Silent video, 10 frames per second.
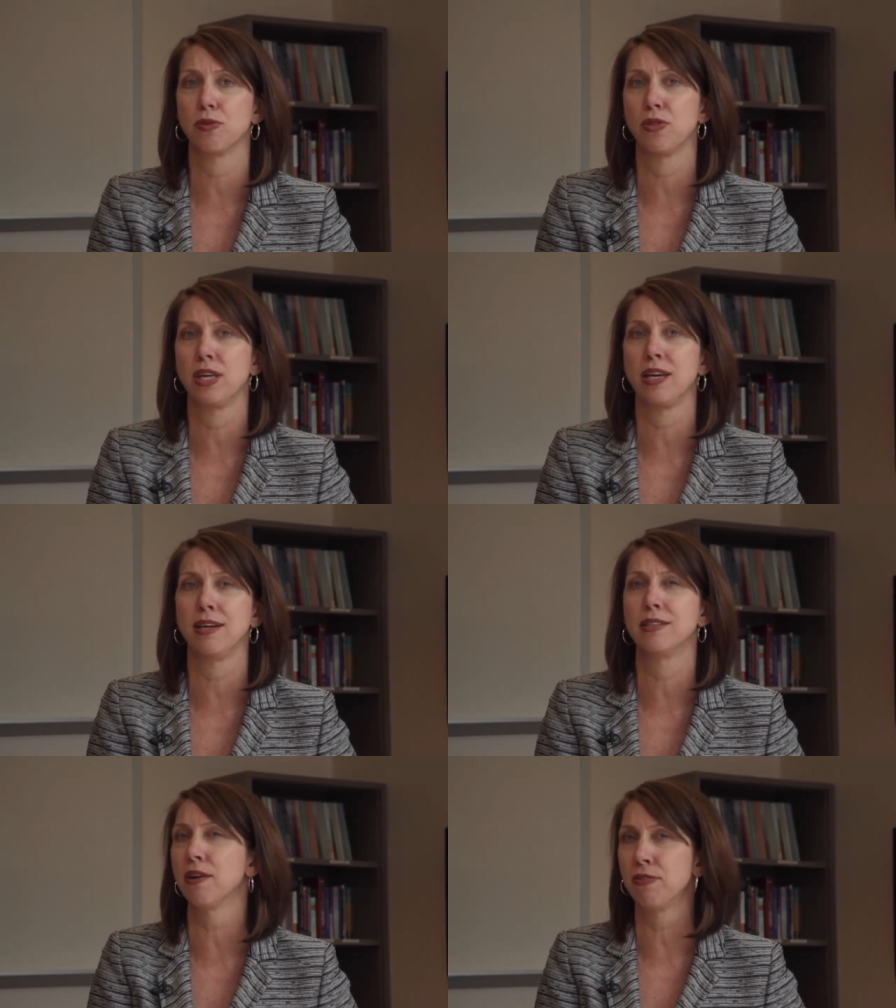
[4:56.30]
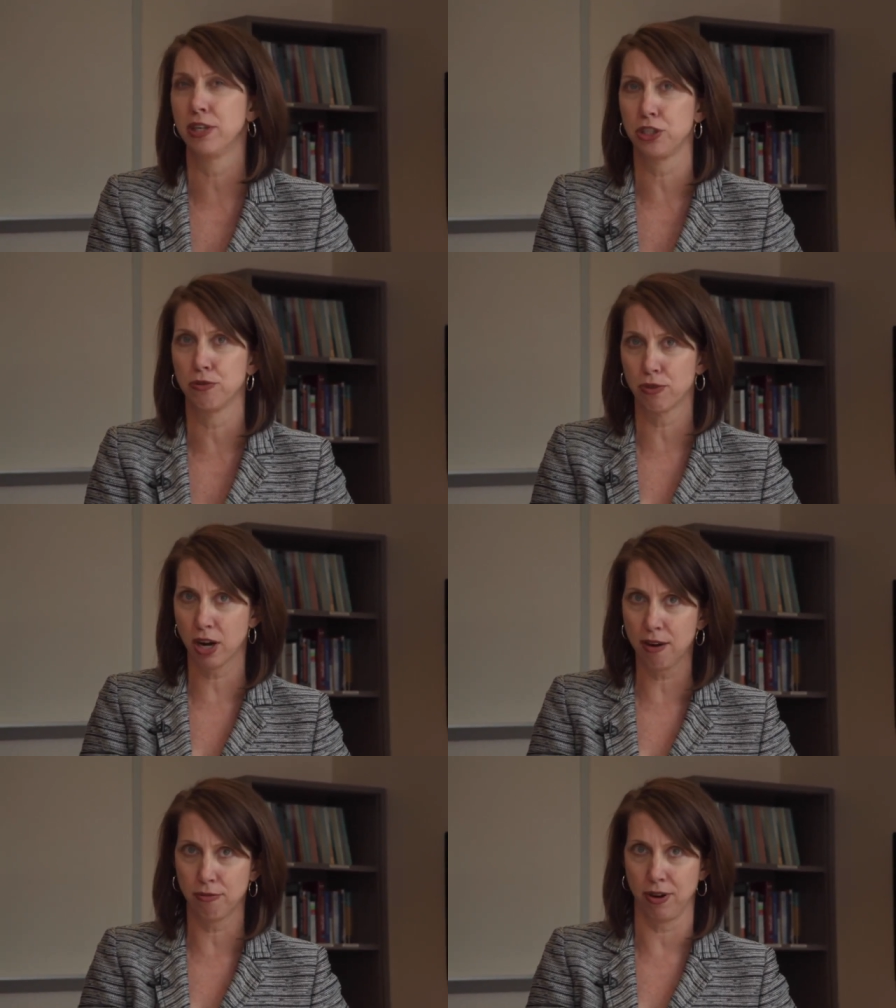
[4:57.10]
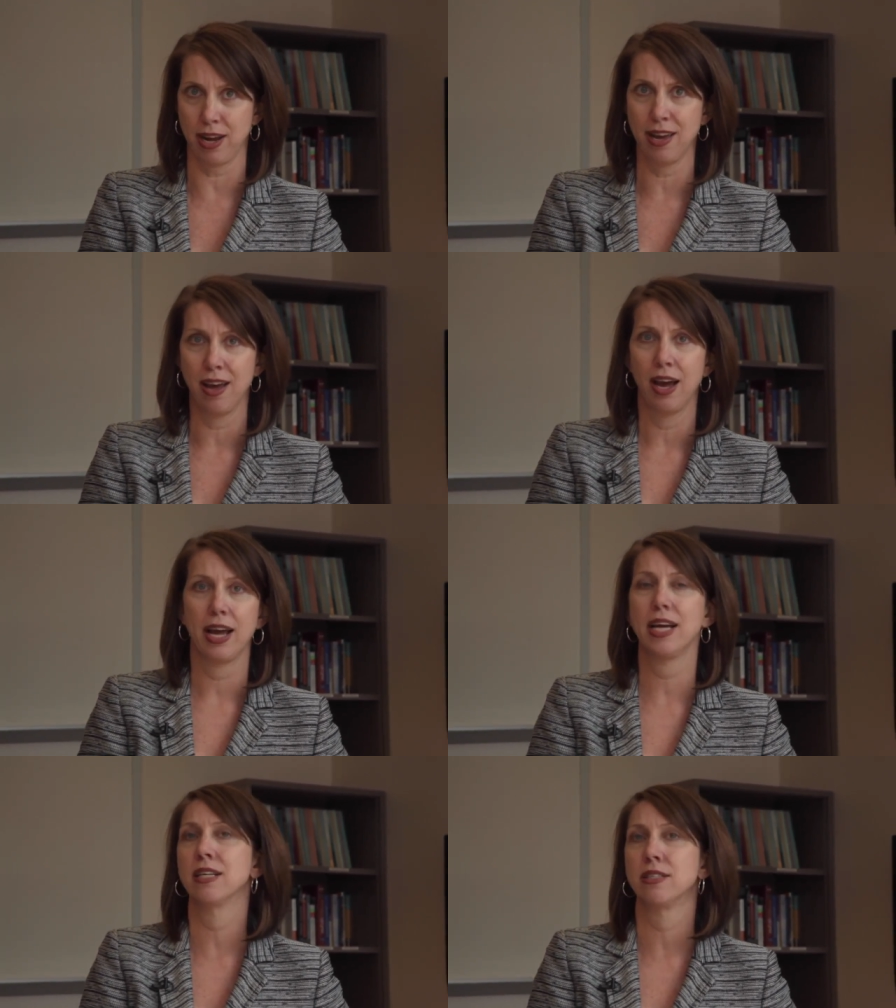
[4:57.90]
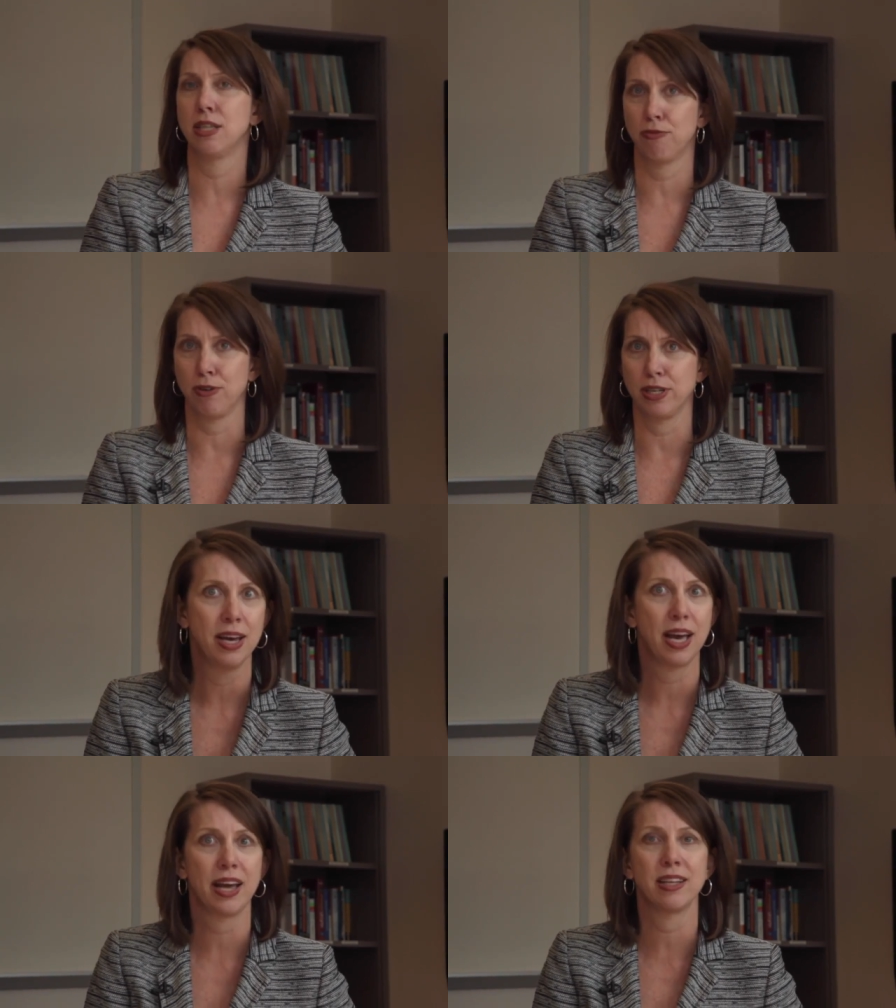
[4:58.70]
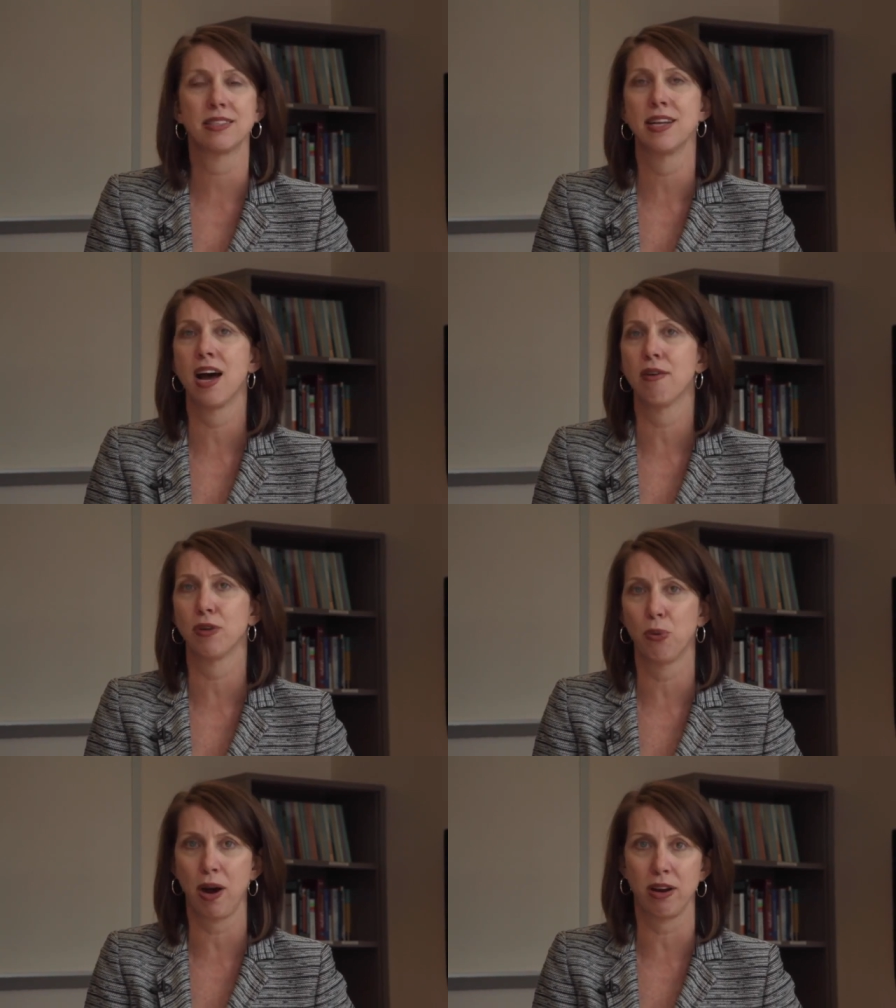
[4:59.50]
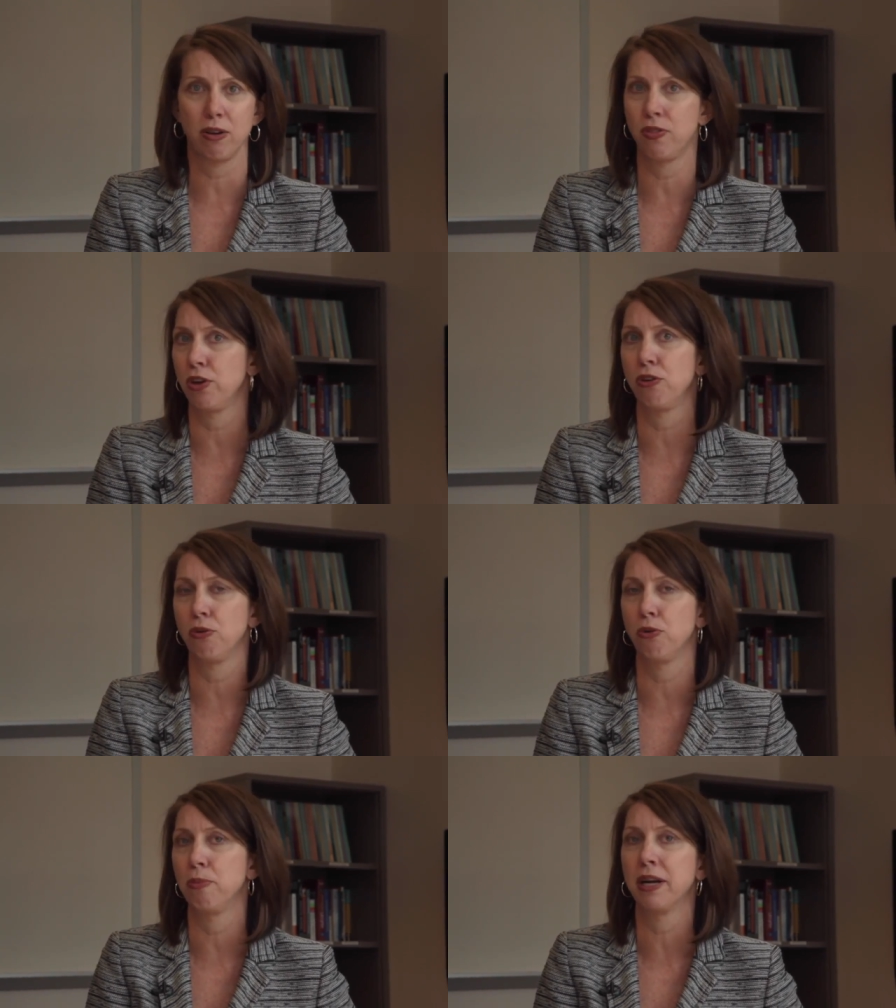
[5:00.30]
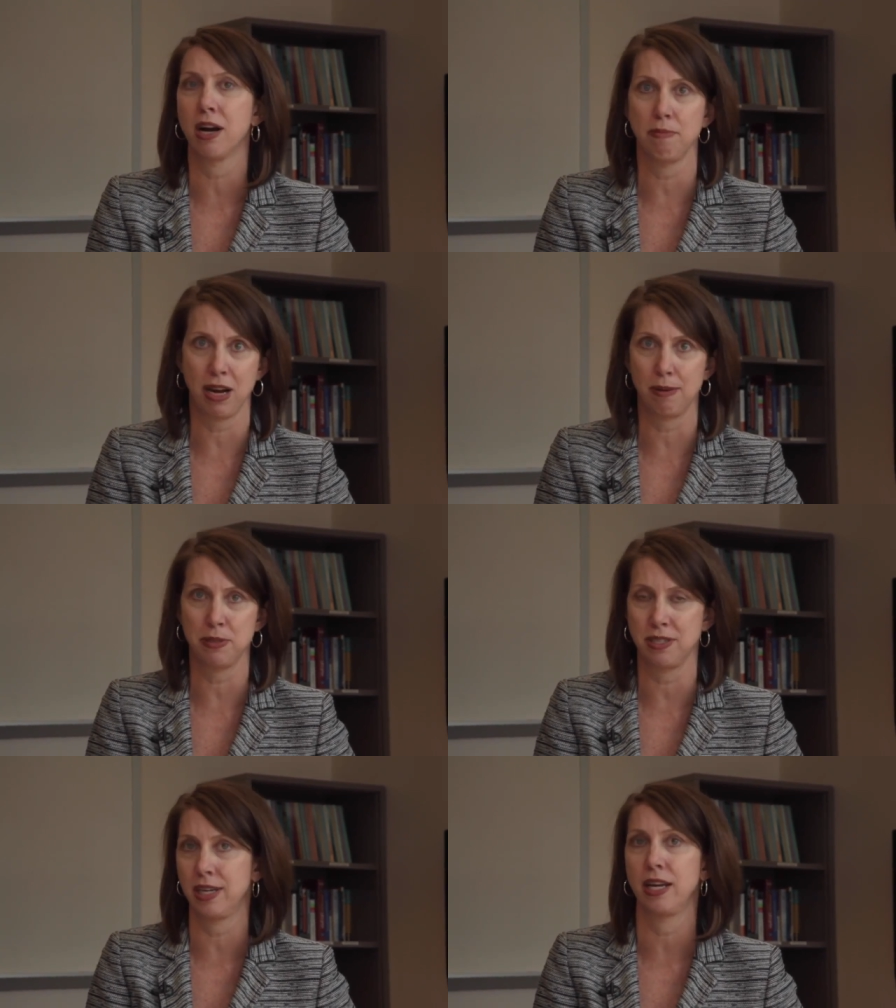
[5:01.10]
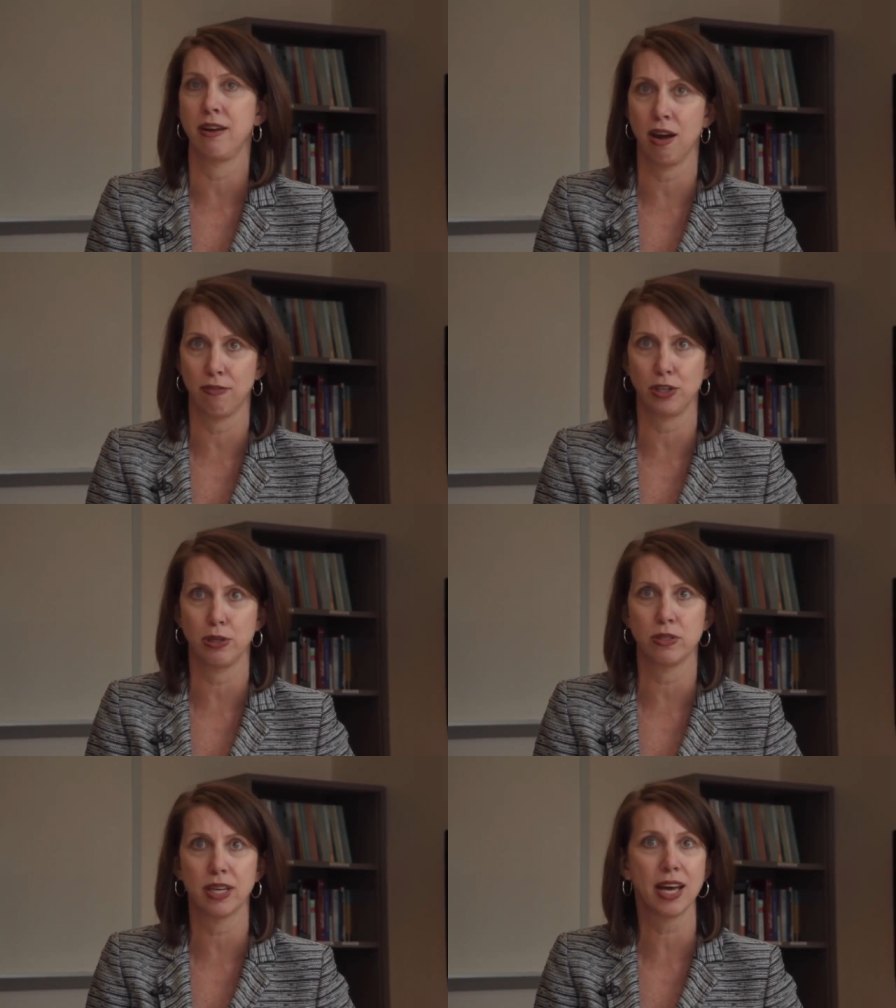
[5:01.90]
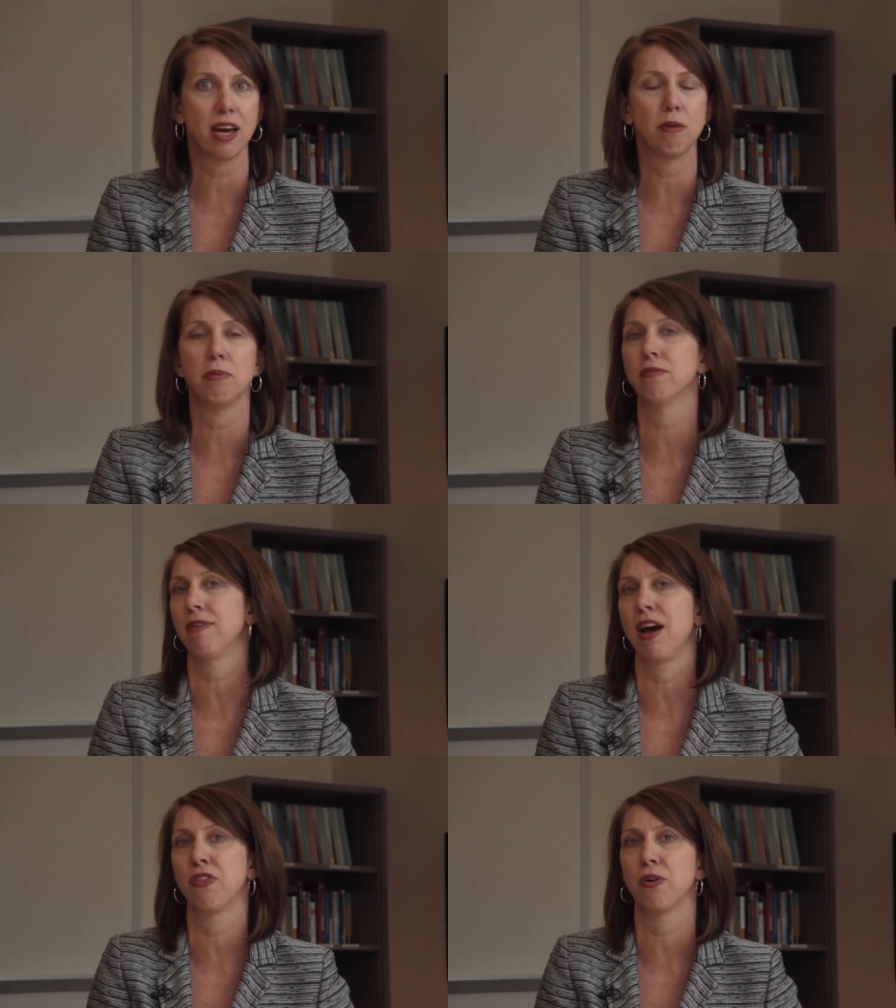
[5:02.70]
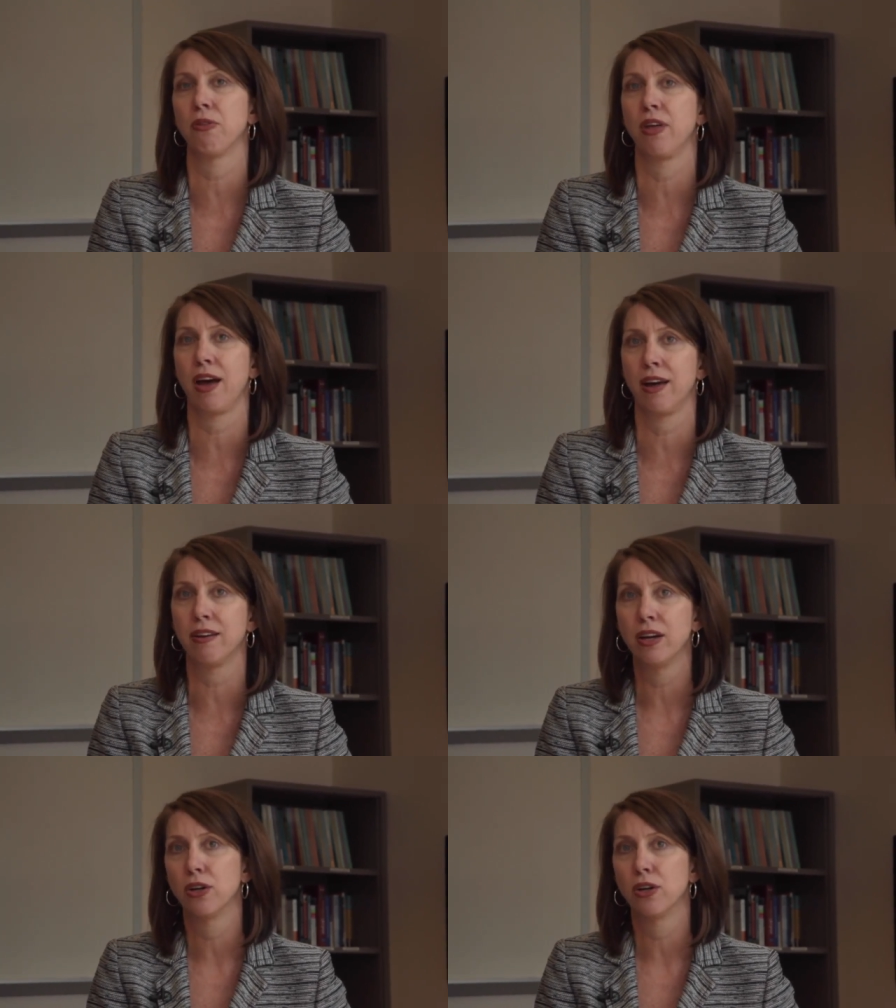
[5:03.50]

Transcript: the definition of recovery is different. And it's not required that you become abstinent and never use again, but rather that